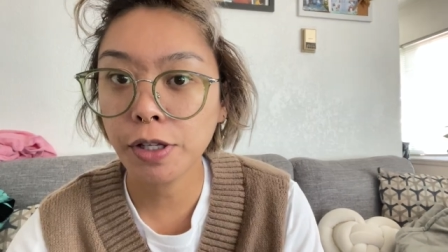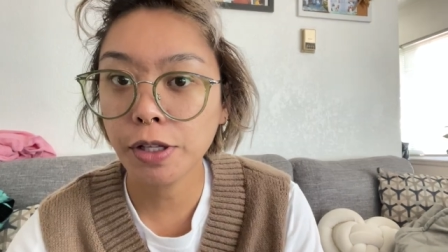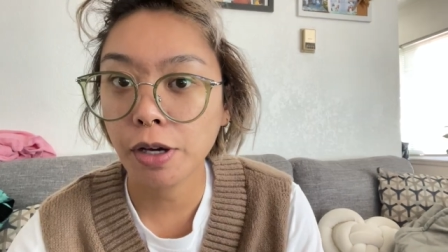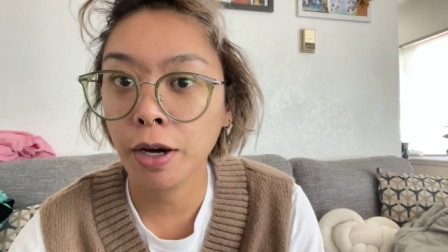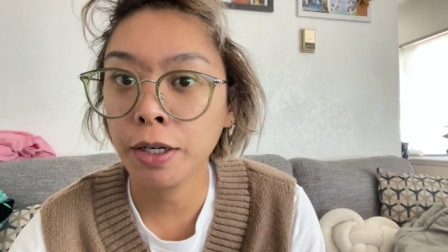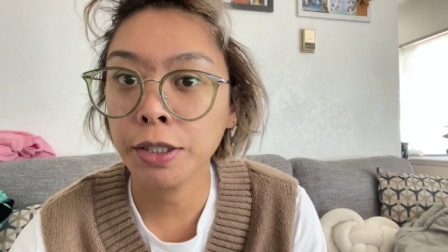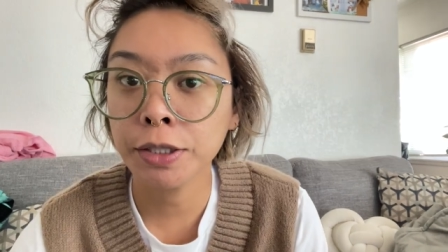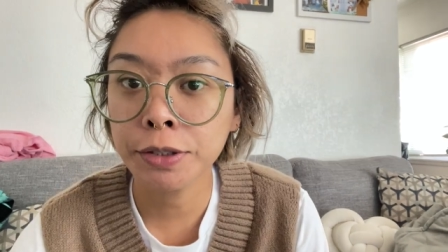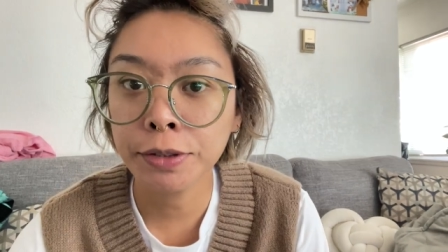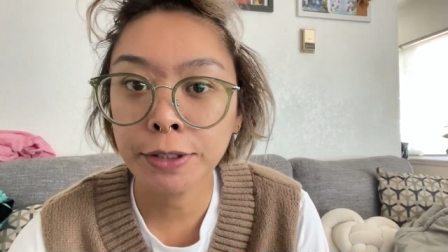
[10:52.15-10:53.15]
the
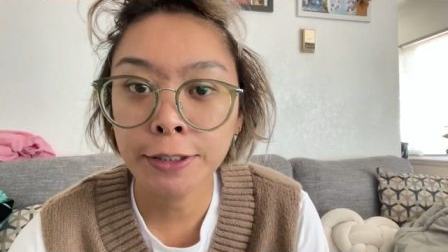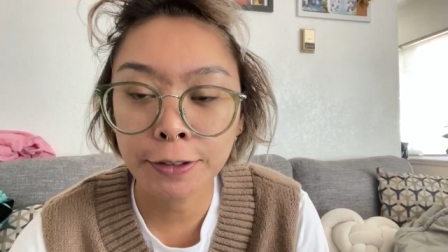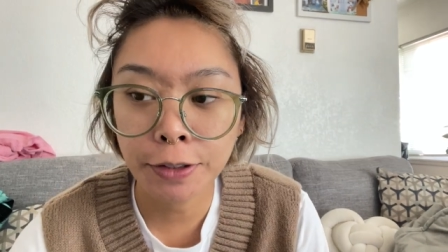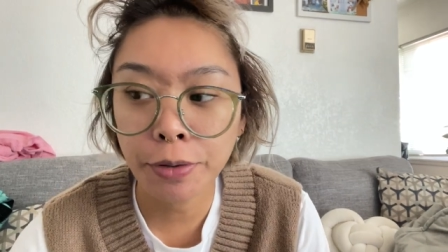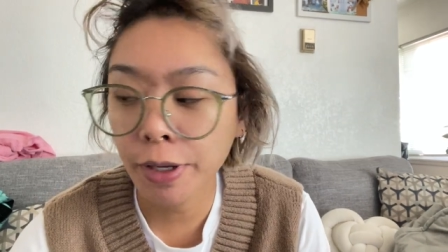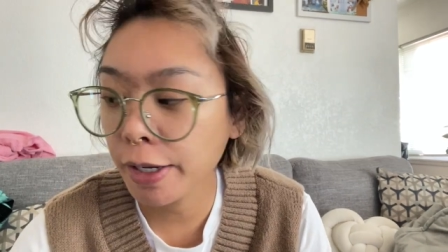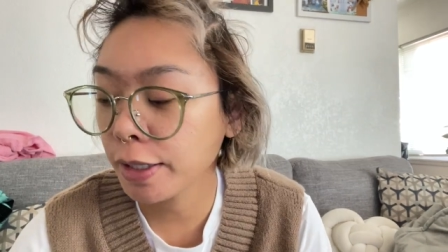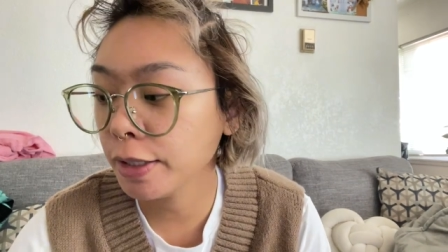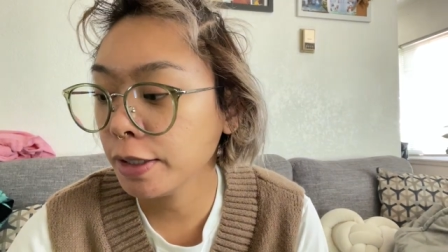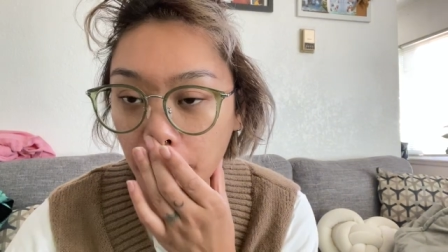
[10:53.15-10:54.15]
audio is okay.